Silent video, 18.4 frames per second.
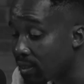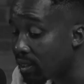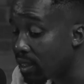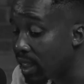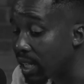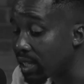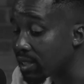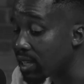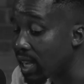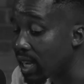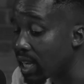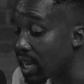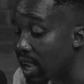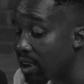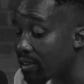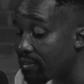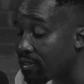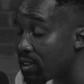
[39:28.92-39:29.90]
Exactly
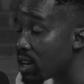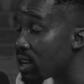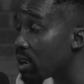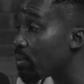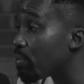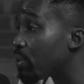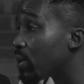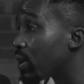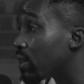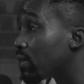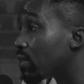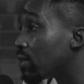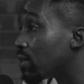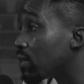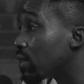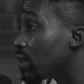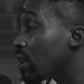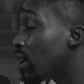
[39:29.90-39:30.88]
like
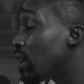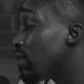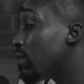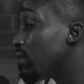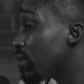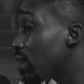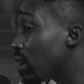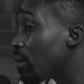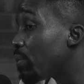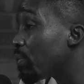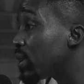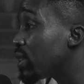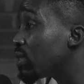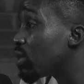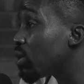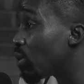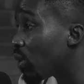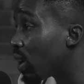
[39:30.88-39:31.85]
fingerprints.
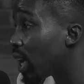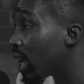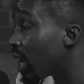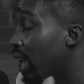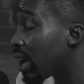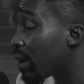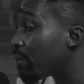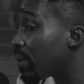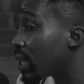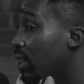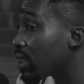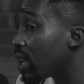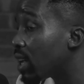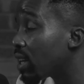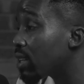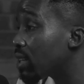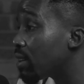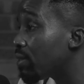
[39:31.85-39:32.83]
Fingerprints look alike, but they
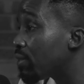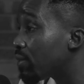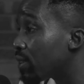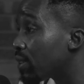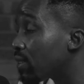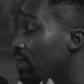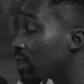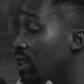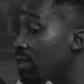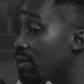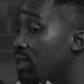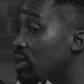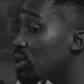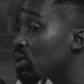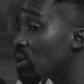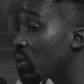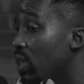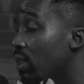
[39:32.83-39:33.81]
are different. Even
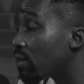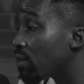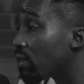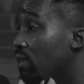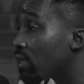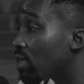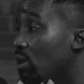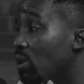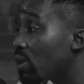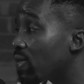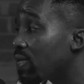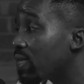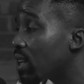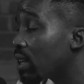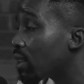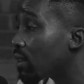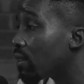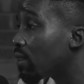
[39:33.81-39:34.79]
twins don't
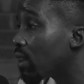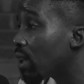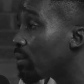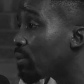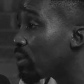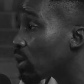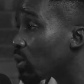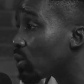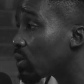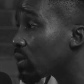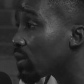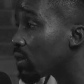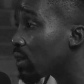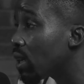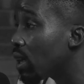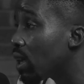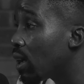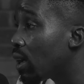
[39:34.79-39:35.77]
think the same thoughts.
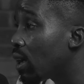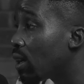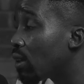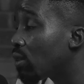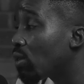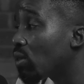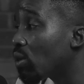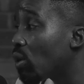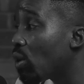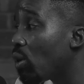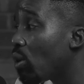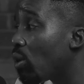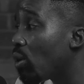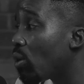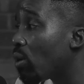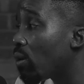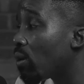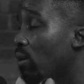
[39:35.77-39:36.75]

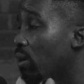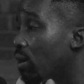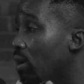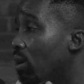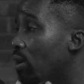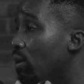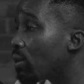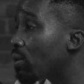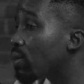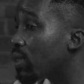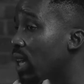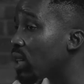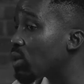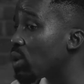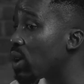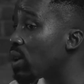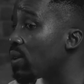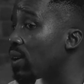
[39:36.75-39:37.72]
So,
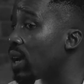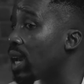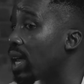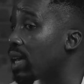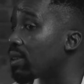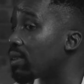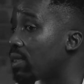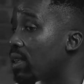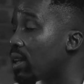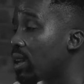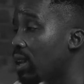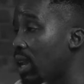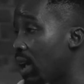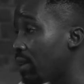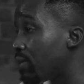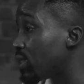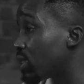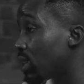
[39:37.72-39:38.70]
that's where you realize that
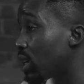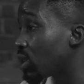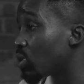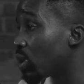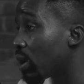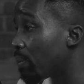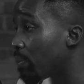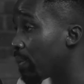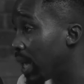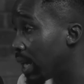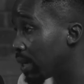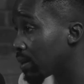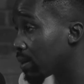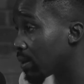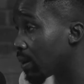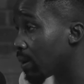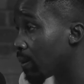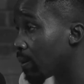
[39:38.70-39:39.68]
life is actually
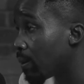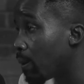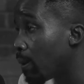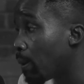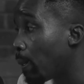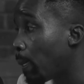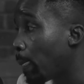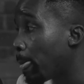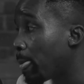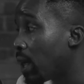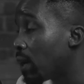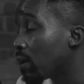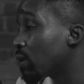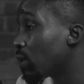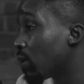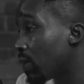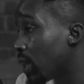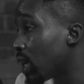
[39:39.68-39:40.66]
personal.
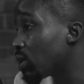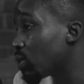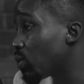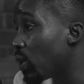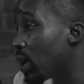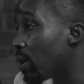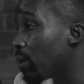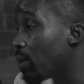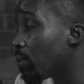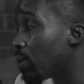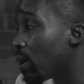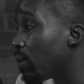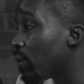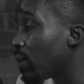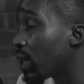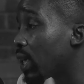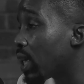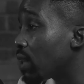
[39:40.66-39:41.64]
So that's where we
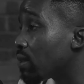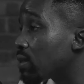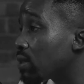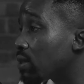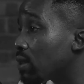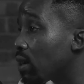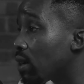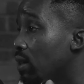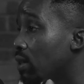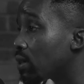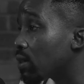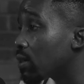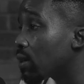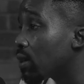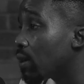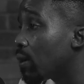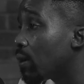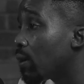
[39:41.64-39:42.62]
probably can start.
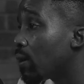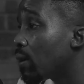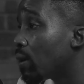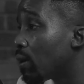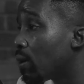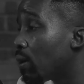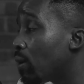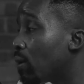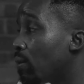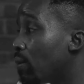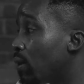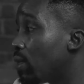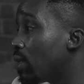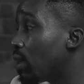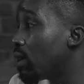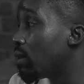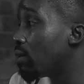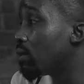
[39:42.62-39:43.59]
And
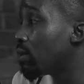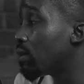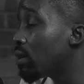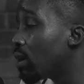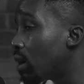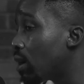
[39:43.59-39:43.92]
then,